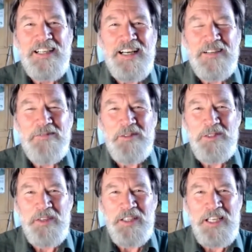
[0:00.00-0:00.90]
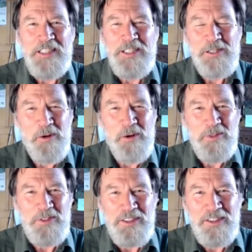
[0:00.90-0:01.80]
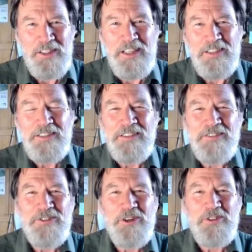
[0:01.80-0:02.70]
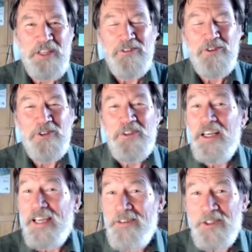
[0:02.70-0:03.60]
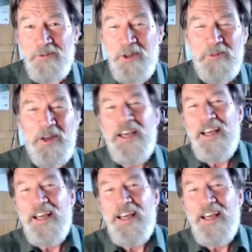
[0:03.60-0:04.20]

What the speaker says: up to my knees in swamps, looking at frogs, and of course, like every small boy,